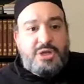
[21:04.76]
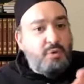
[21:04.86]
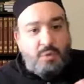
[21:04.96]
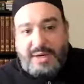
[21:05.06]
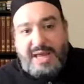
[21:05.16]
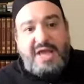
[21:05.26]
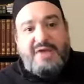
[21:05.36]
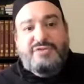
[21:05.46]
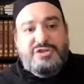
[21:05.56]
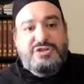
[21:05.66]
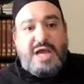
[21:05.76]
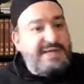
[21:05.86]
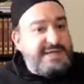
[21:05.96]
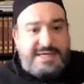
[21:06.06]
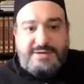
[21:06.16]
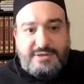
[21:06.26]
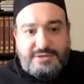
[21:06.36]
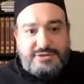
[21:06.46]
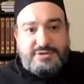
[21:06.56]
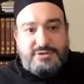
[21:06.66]
well, what I have, this is, I need
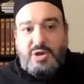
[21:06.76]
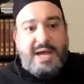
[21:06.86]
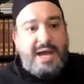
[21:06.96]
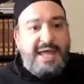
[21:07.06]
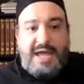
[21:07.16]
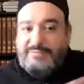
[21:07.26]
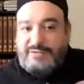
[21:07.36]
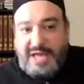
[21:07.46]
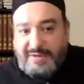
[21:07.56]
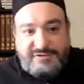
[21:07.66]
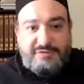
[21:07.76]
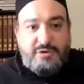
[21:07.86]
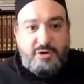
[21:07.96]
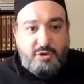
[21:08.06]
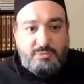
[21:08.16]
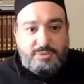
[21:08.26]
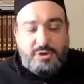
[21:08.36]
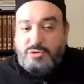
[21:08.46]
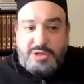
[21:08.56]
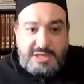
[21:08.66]
this. You know, I, I, have to have seven homes.
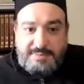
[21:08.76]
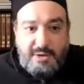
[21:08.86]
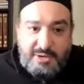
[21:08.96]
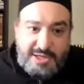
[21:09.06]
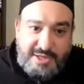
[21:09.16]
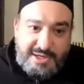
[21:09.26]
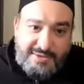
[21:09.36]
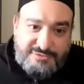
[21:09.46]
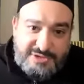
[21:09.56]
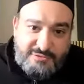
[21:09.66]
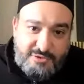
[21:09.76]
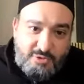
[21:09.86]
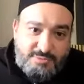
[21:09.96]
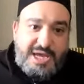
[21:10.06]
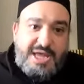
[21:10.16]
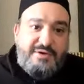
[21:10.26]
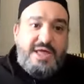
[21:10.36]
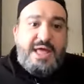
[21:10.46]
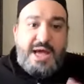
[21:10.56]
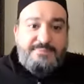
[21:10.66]
Are you kidding? How can I not have seven homes? I have,
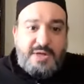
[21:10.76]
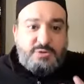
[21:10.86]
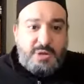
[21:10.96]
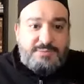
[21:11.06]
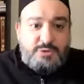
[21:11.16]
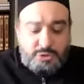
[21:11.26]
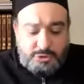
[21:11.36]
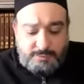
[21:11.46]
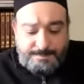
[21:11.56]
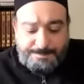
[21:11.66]
that's what I'm used to.